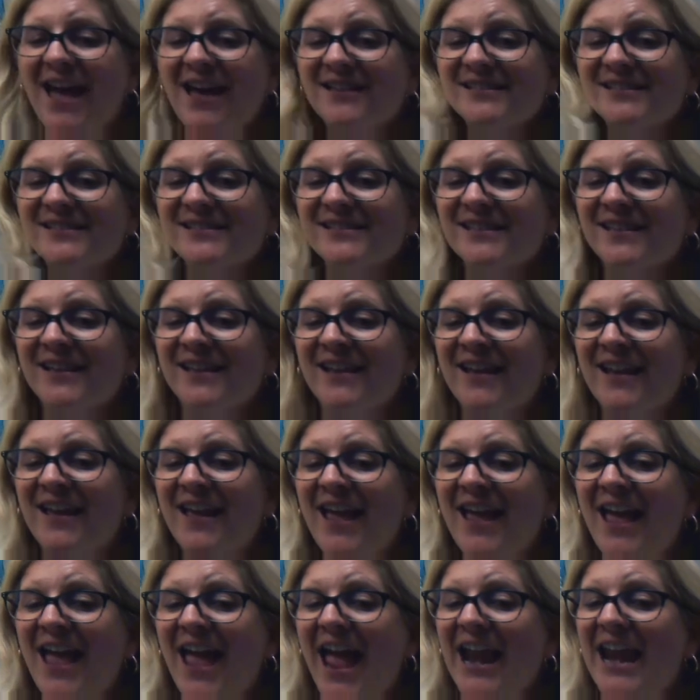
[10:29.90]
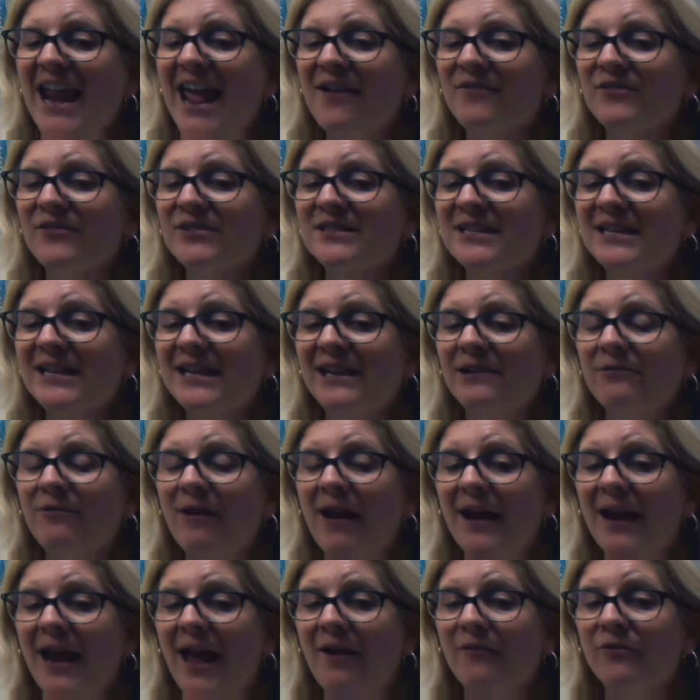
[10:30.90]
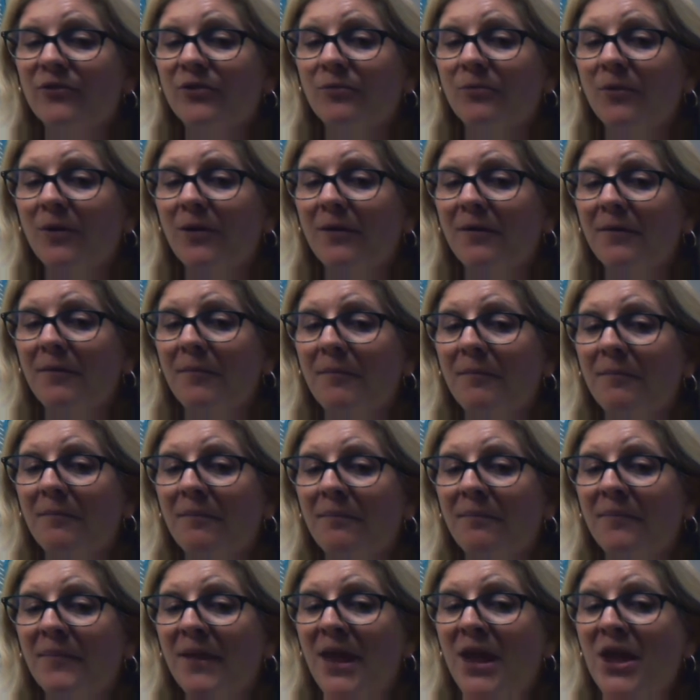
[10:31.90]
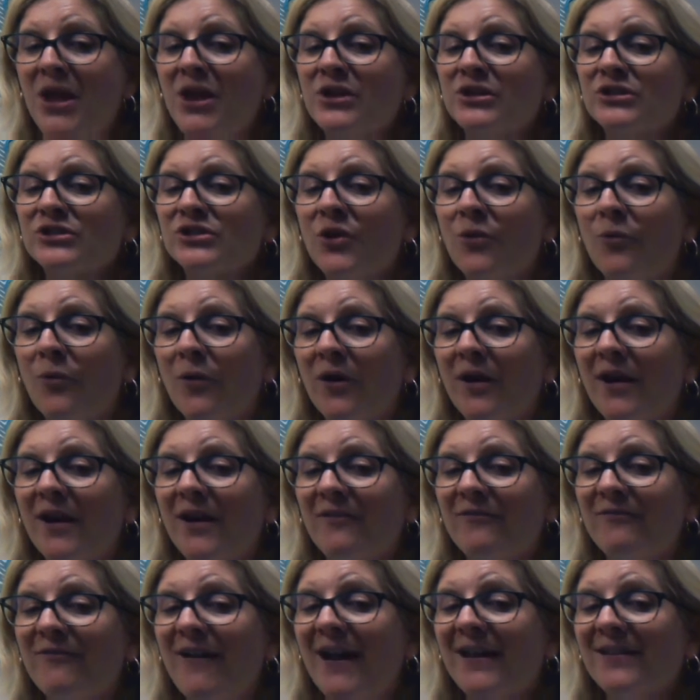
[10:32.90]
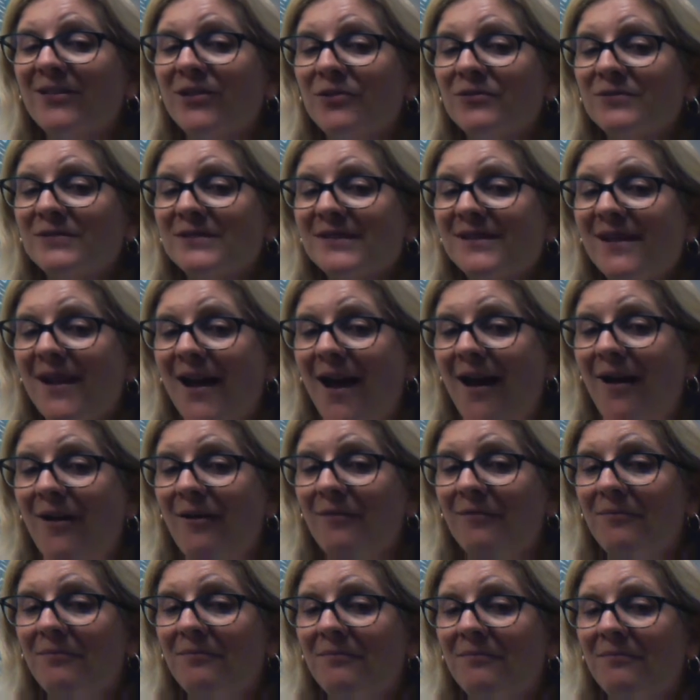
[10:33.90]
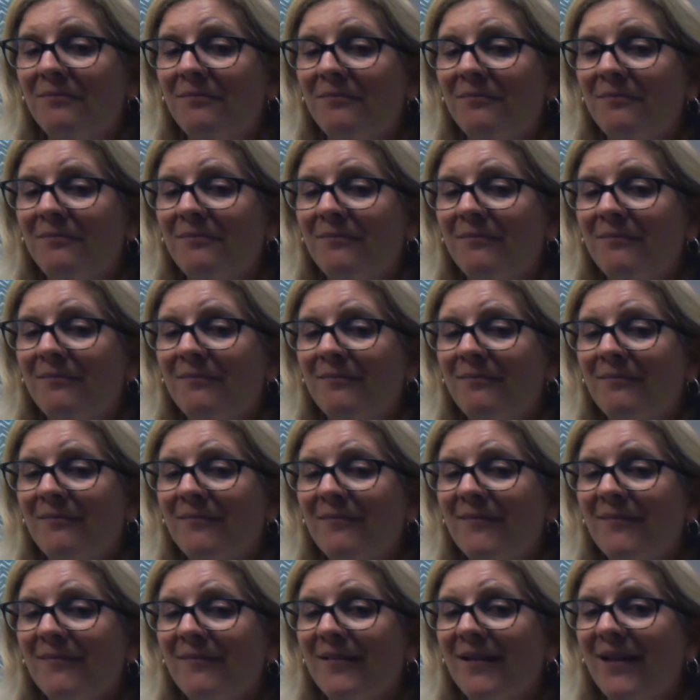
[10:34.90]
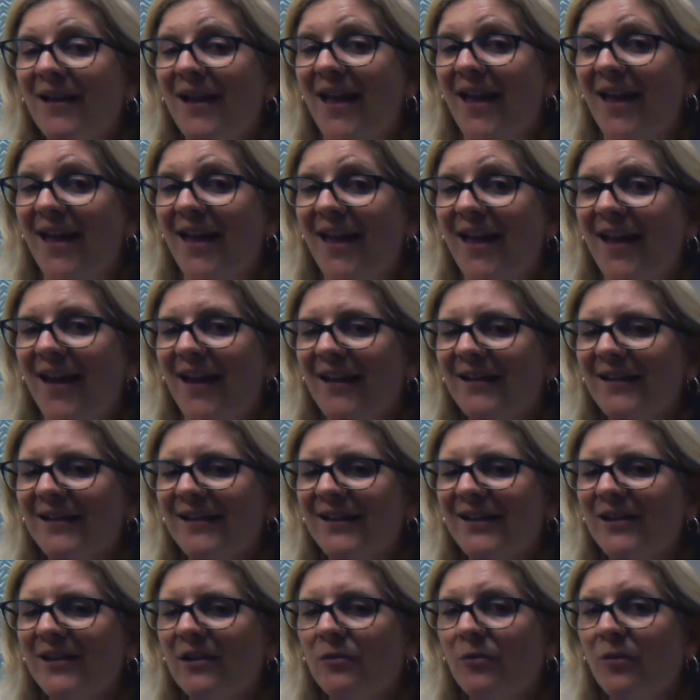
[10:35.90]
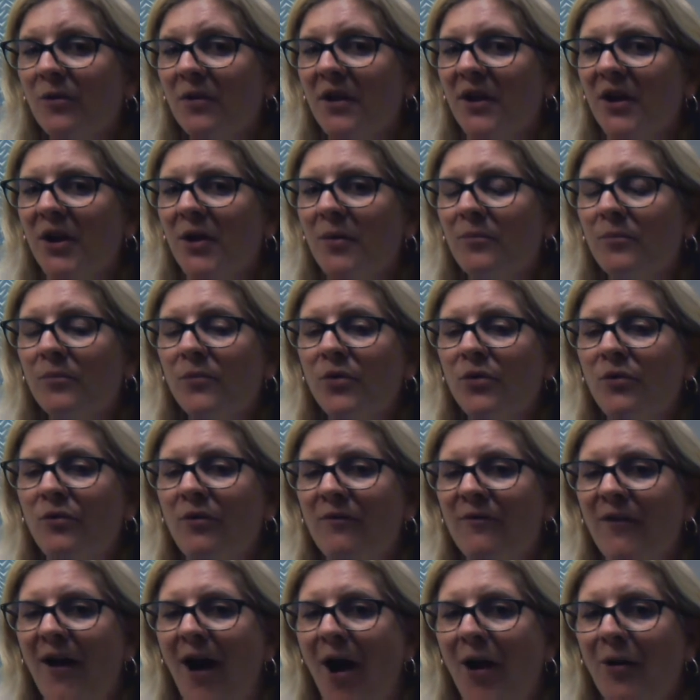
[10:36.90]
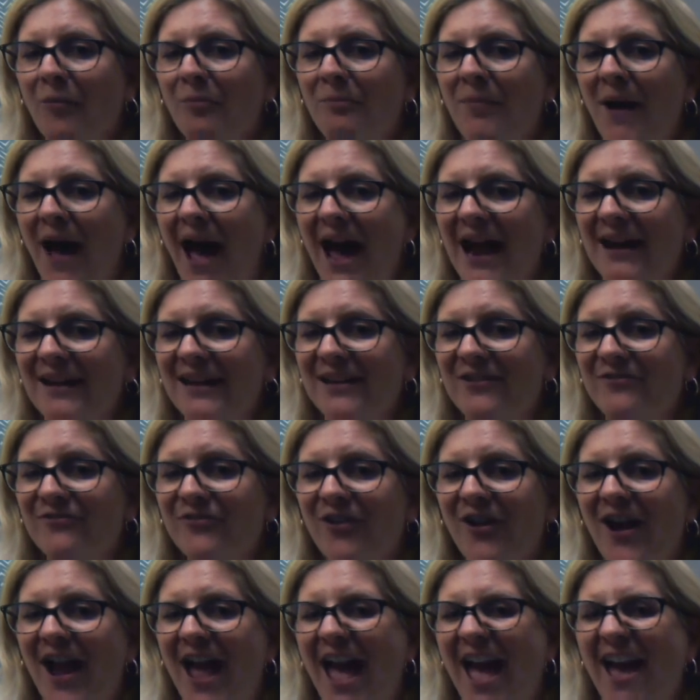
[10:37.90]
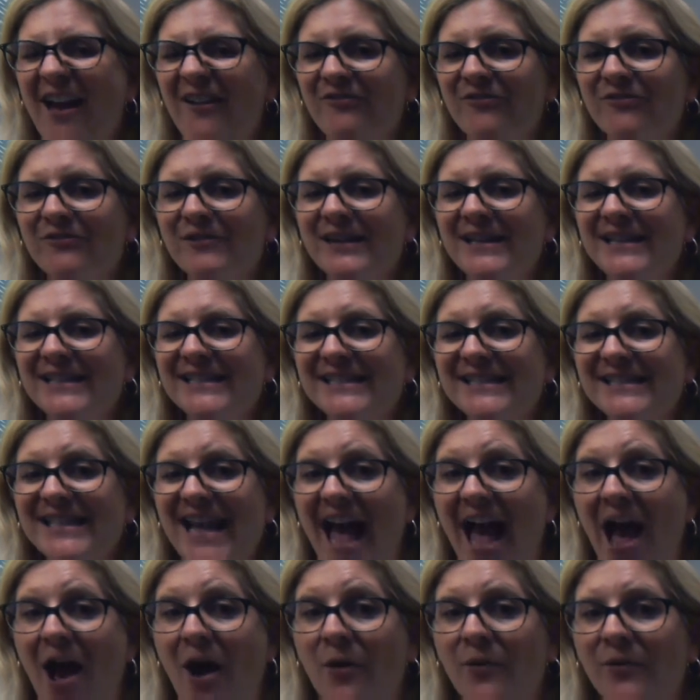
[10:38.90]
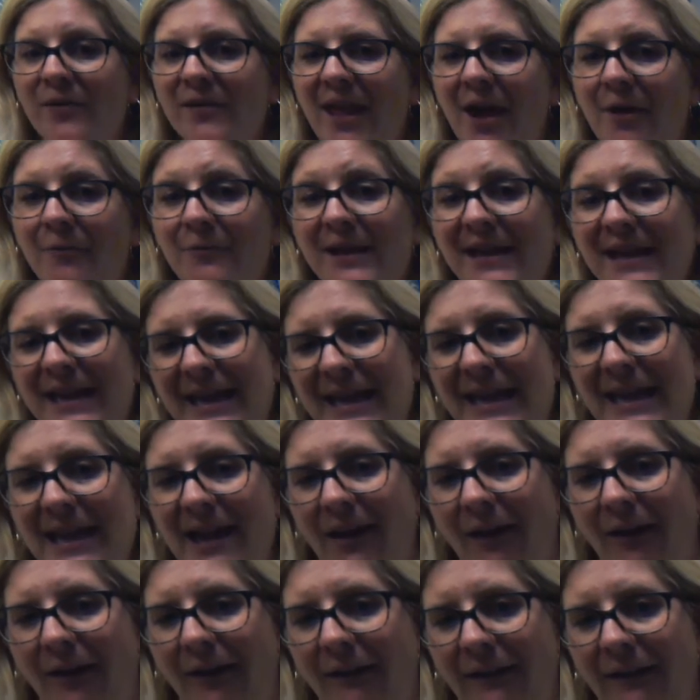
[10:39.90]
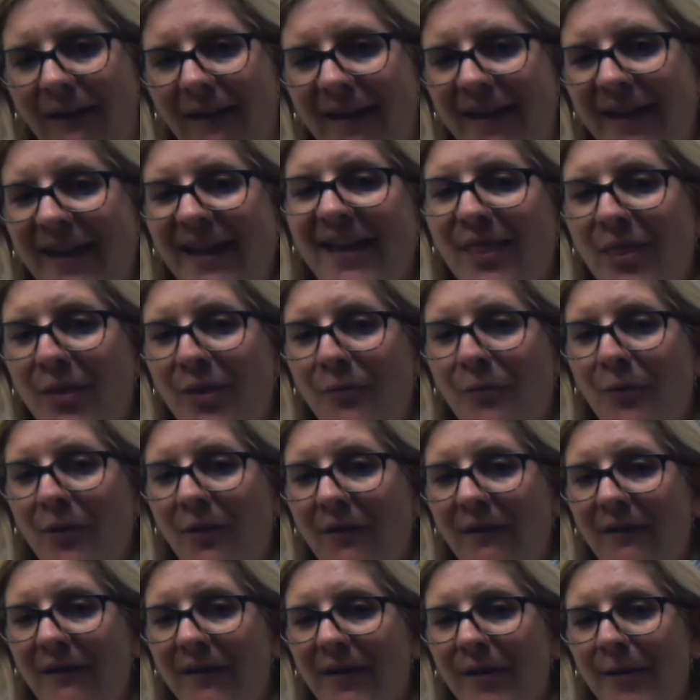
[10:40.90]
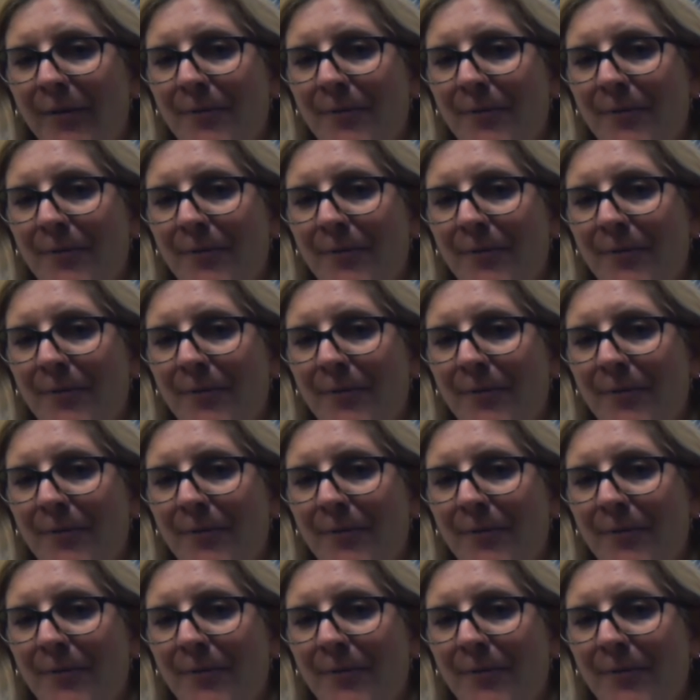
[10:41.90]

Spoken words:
S and have a T right afterward. So we're going to find those now. And we're going to move our body for every sound that we hear in the word.